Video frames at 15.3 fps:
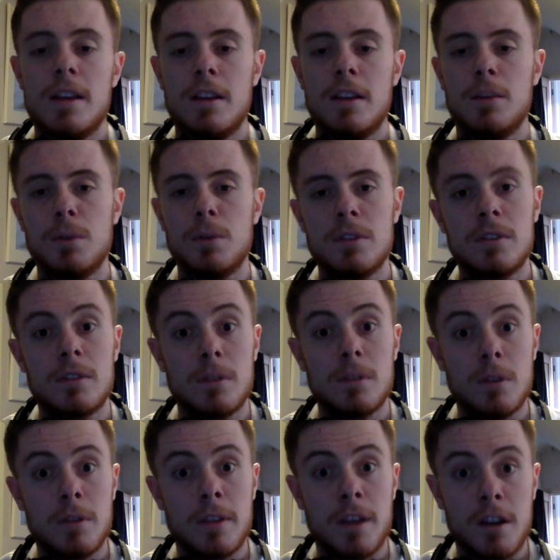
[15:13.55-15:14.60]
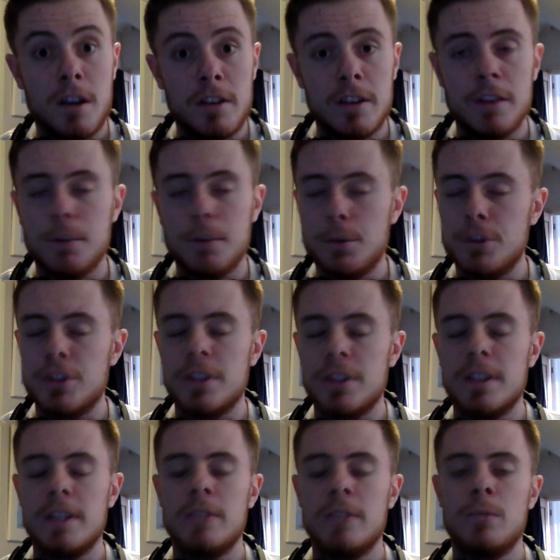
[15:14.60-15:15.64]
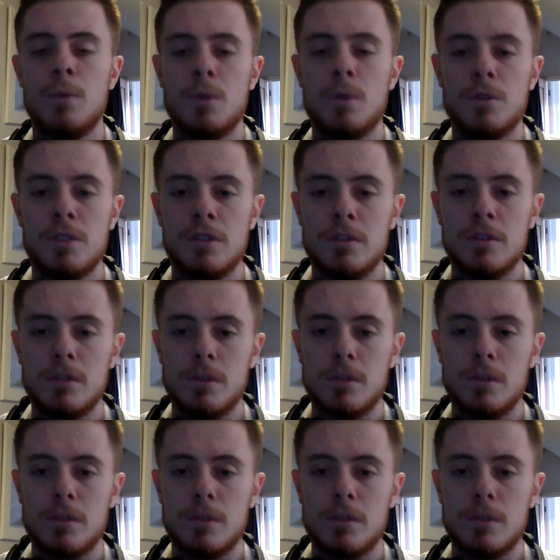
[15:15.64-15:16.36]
This one, currently that you're watching, is Welchy's